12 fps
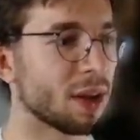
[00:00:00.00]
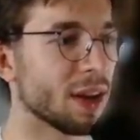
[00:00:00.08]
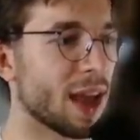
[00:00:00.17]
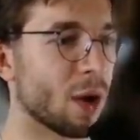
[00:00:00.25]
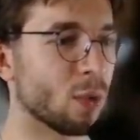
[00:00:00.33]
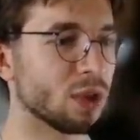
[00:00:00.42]

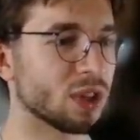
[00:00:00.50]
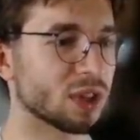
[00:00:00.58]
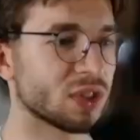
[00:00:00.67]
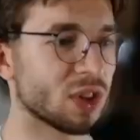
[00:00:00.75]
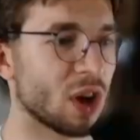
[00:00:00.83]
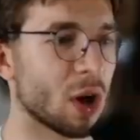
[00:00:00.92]
Now, we
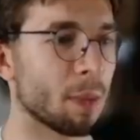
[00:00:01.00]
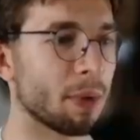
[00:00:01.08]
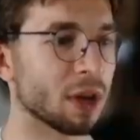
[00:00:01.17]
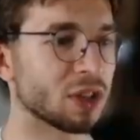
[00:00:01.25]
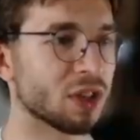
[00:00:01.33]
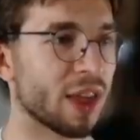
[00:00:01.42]
just saw a
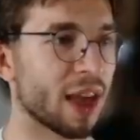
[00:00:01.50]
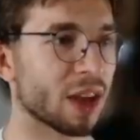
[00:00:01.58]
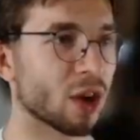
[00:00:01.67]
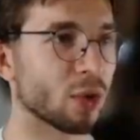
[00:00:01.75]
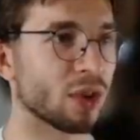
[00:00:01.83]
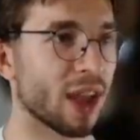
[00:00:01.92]
bunch of that
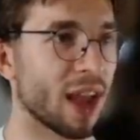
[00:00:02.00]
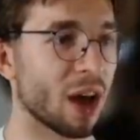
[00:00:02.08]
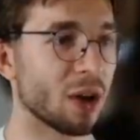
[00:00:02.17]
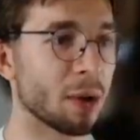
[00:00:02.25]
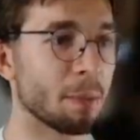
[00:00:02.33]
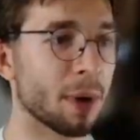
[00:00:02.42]
go
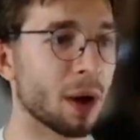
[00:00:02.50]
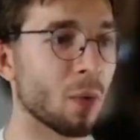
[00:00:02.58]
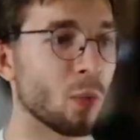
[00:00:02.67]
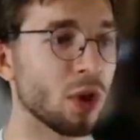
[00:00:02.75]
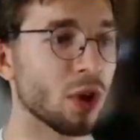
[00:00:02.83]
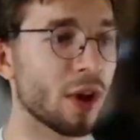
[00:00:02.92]
down, but
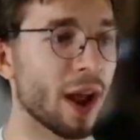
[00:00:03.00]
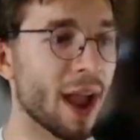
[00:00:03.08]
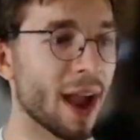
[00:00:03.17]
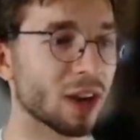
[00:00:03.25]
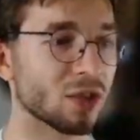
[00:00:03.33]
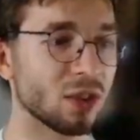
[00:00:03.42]
we are
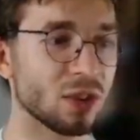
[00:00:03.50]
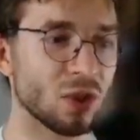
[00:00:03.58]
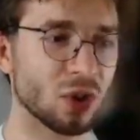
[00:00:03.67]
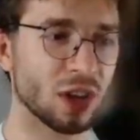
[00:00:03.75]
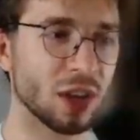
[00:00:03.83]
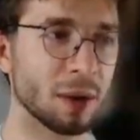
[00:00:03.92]
actually
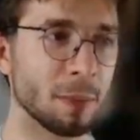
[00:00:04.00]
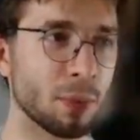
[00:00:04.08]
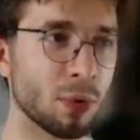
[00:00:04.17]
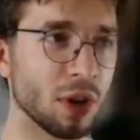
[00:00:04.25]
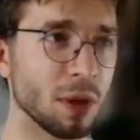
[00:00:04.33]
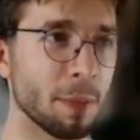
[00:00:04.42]
looking
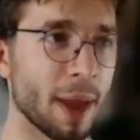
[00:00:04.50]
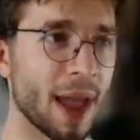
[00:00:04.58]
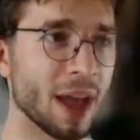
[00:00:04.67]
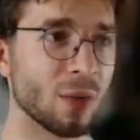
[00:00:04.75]
pretty bad